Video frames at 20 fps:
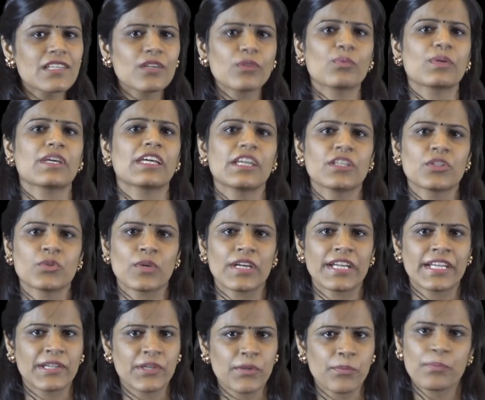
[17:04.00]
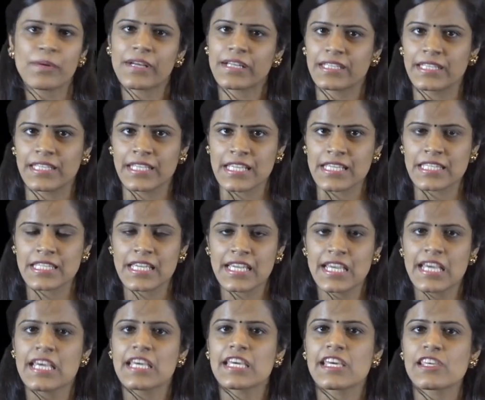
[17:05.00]
easier way to interpret this
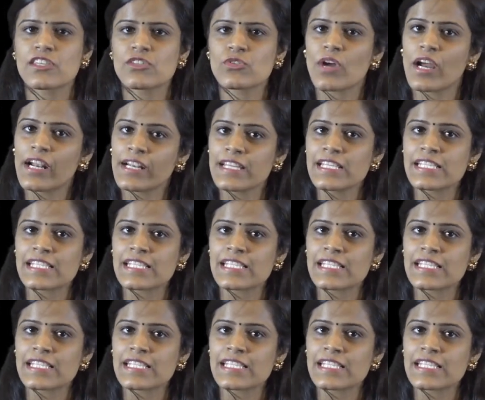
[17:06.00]
is to